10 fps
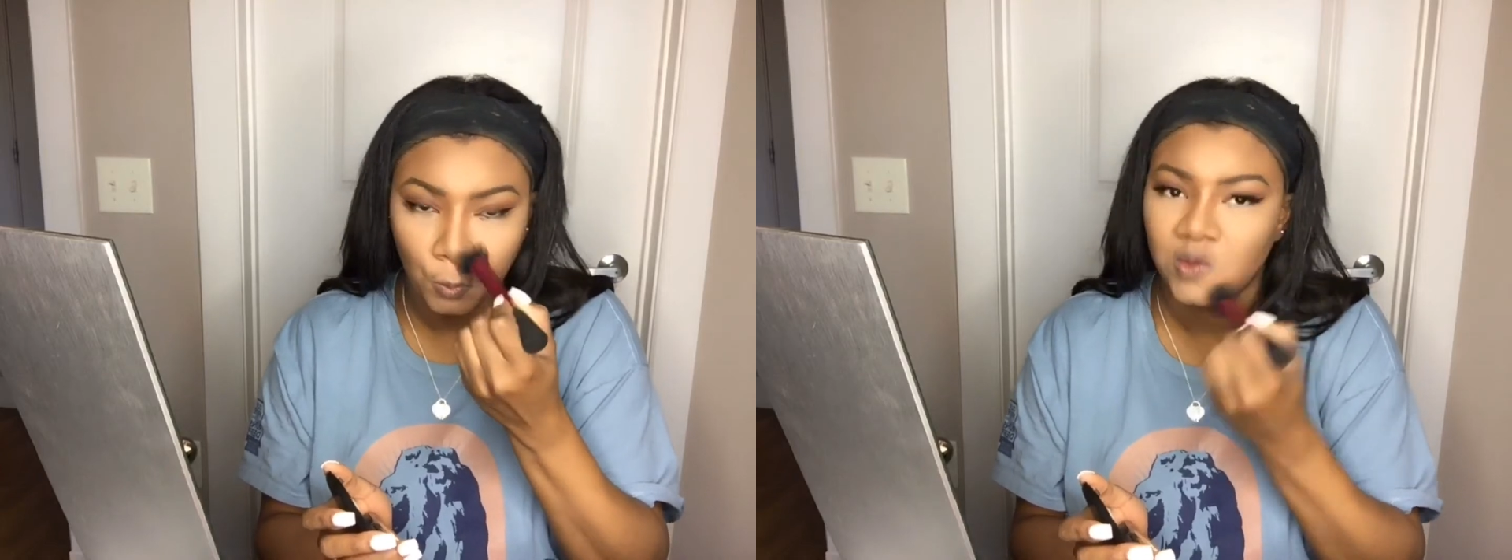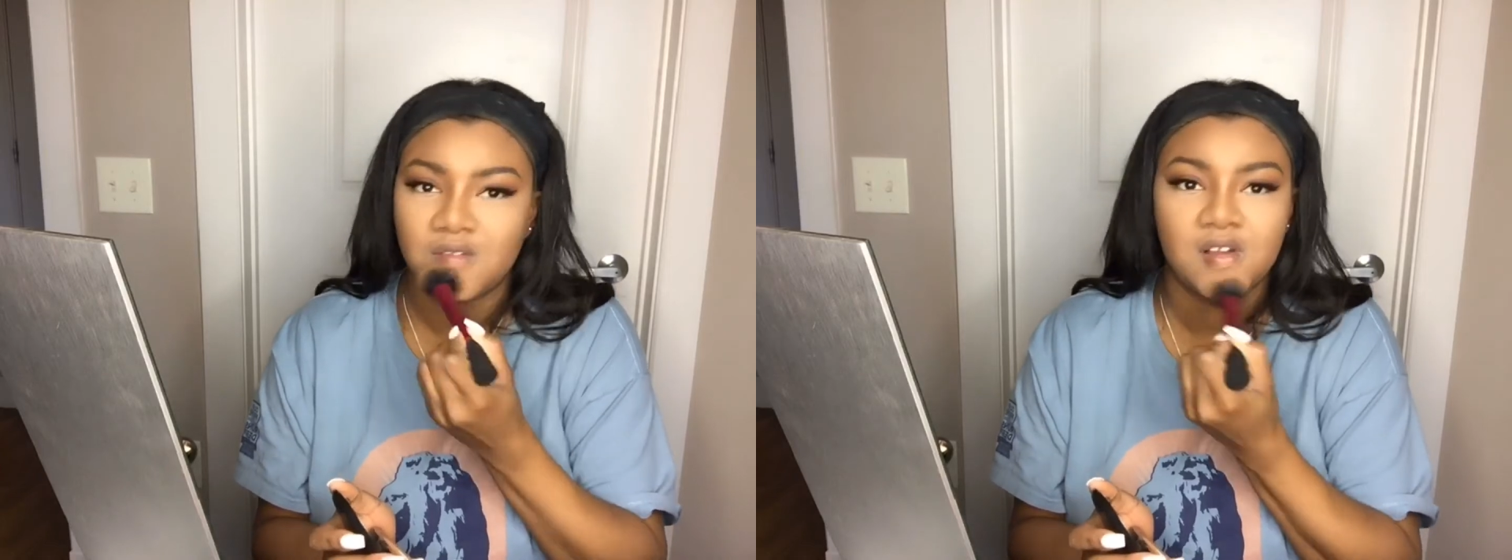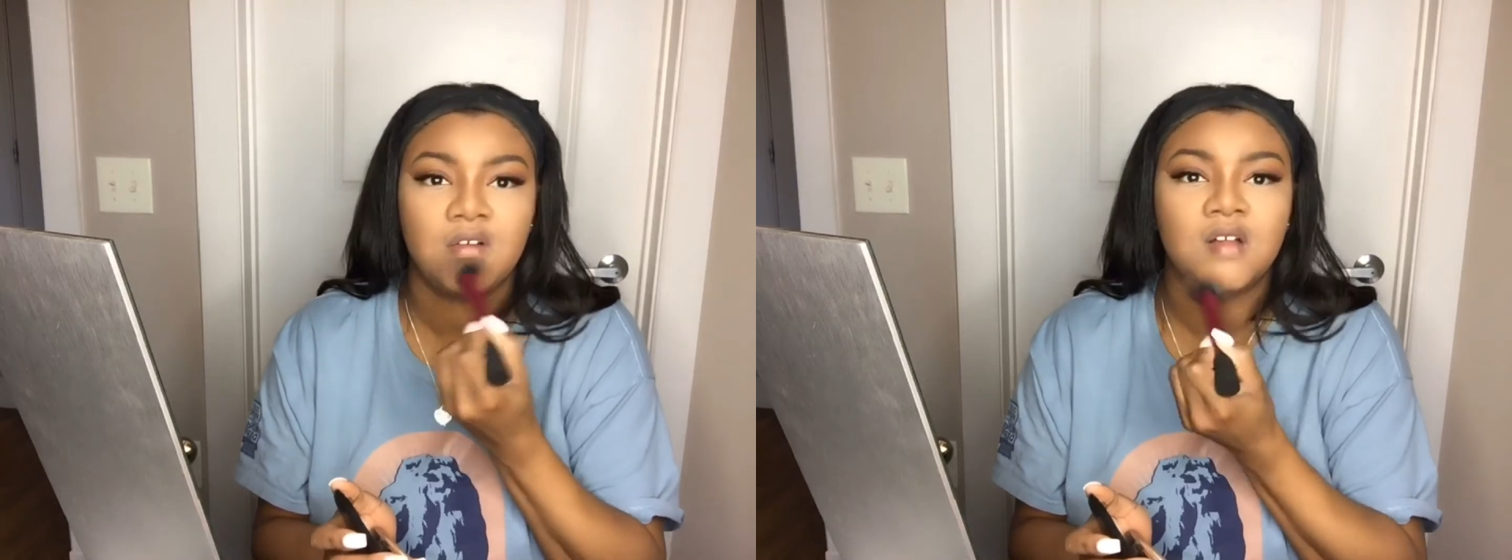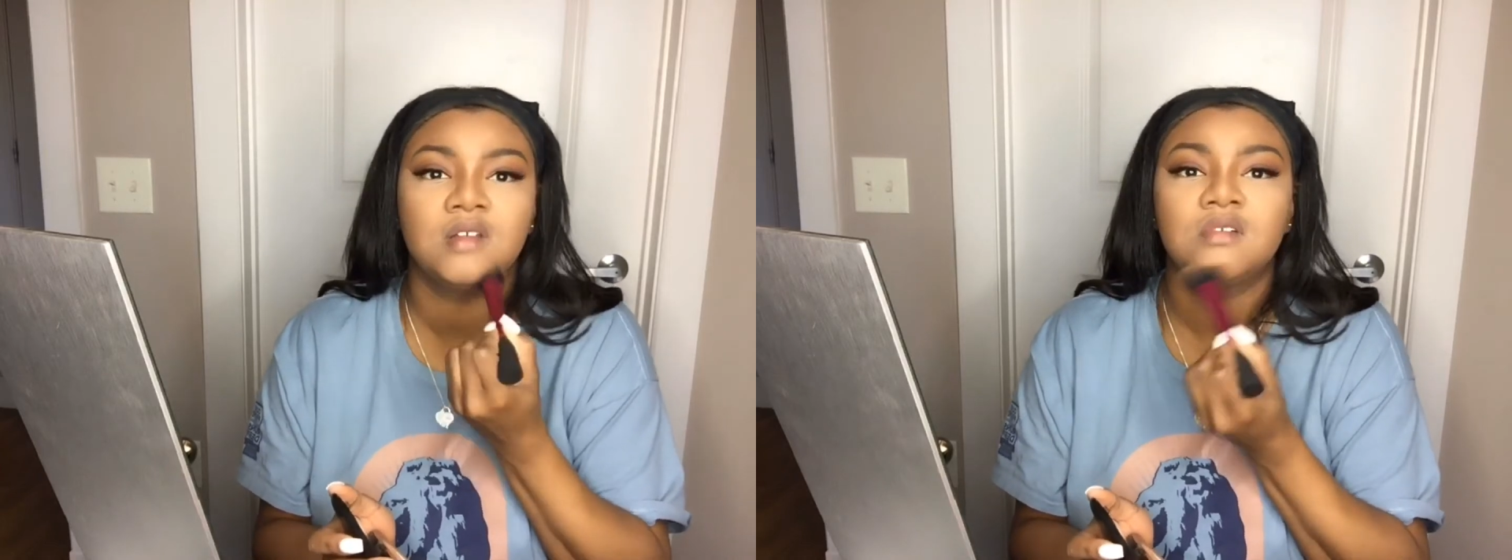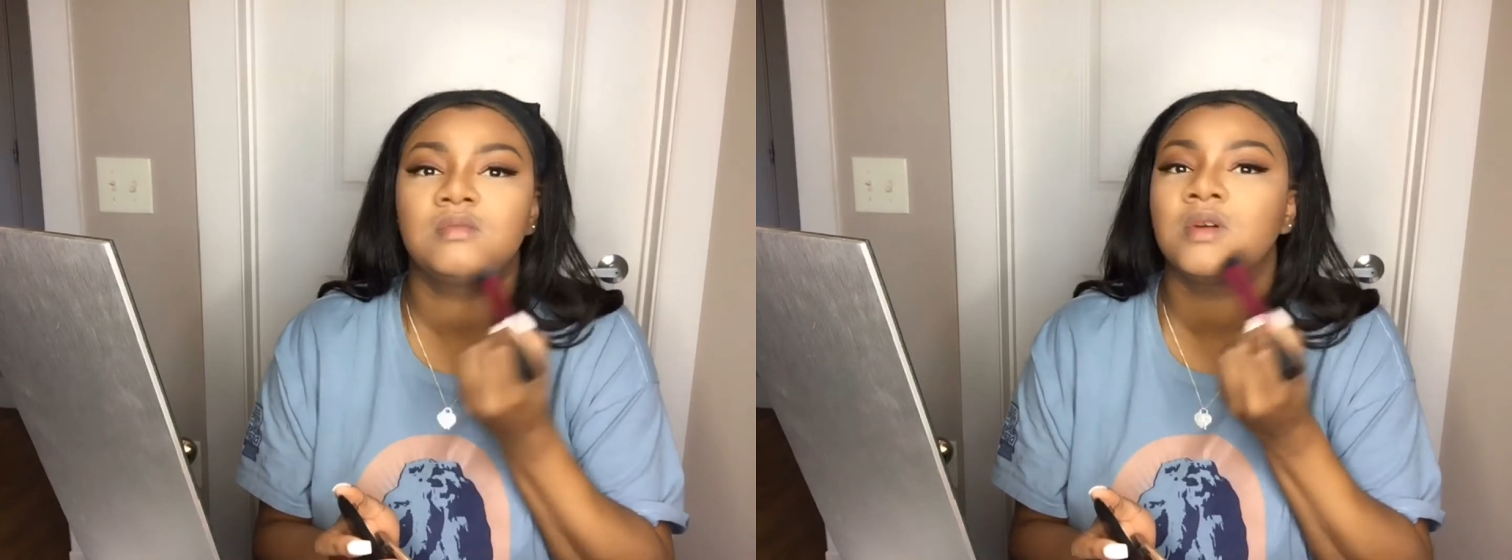all over
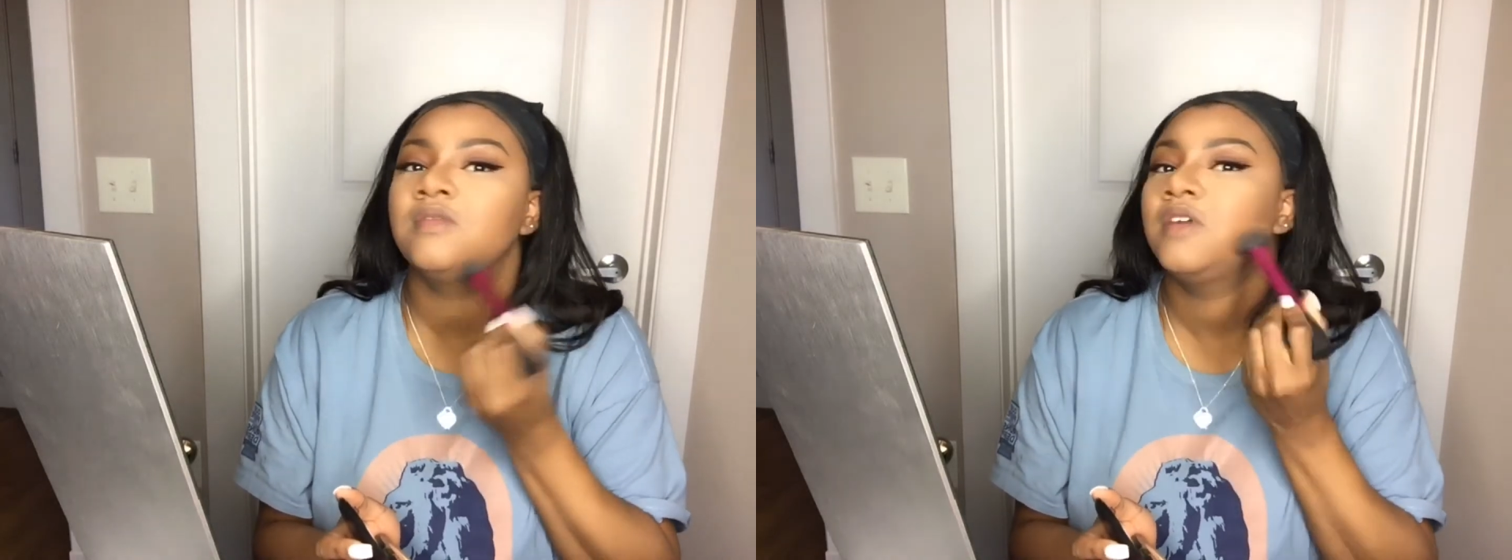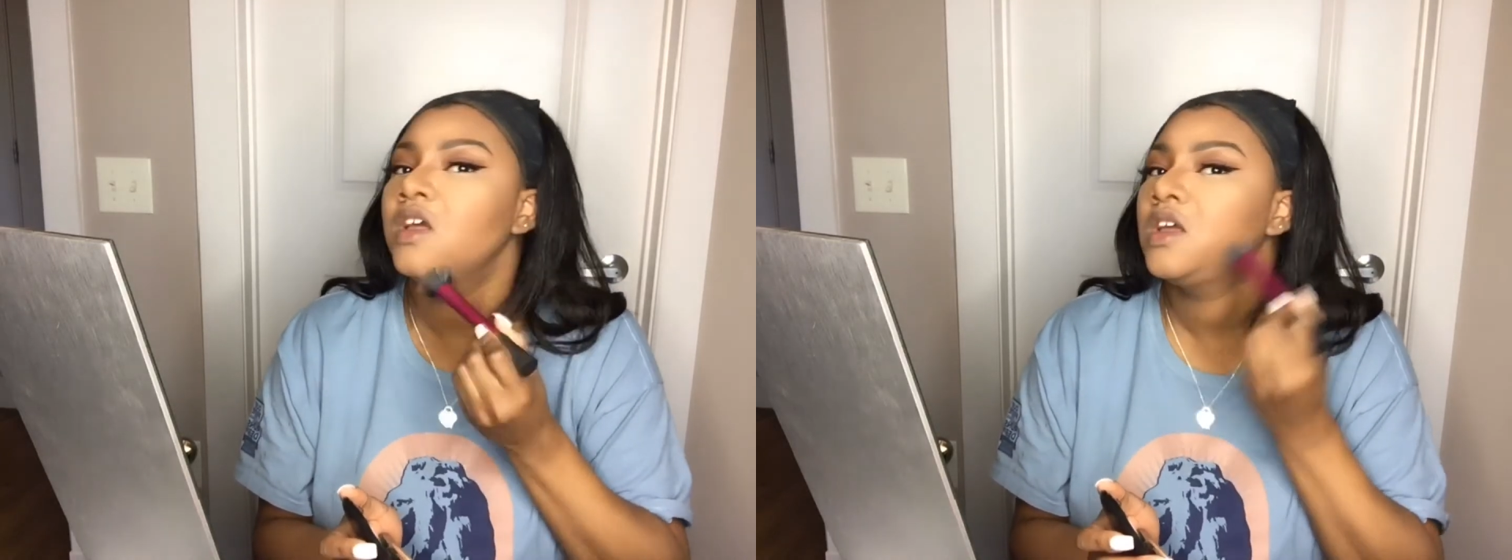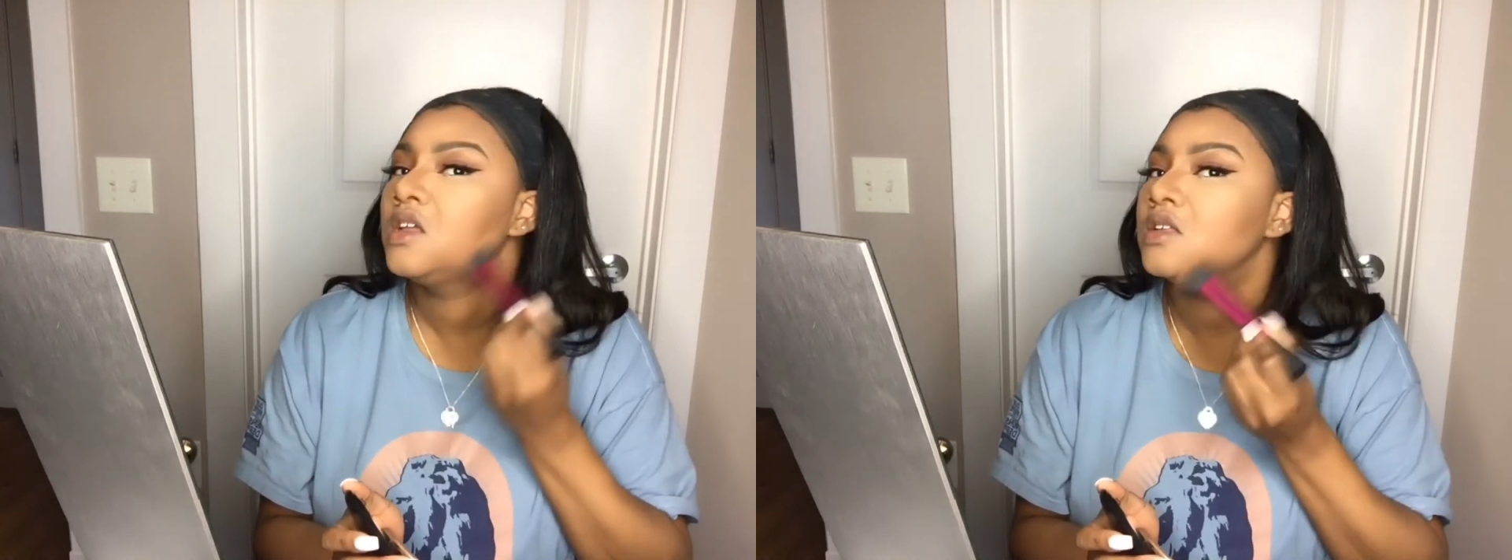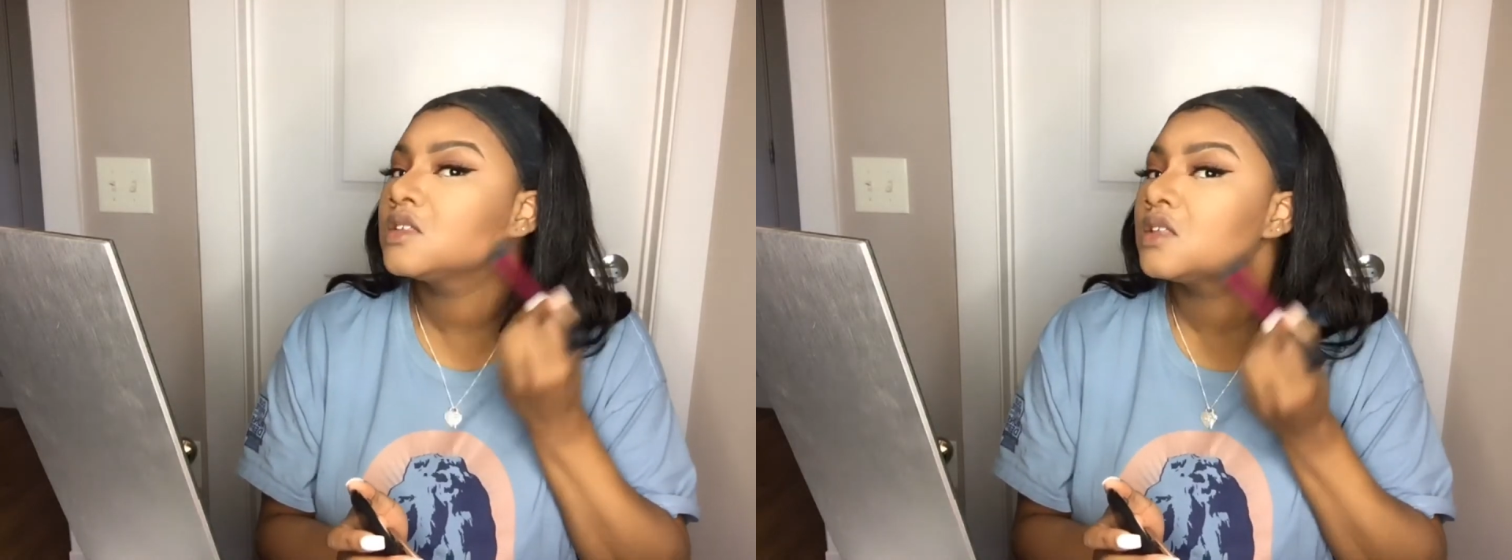my face.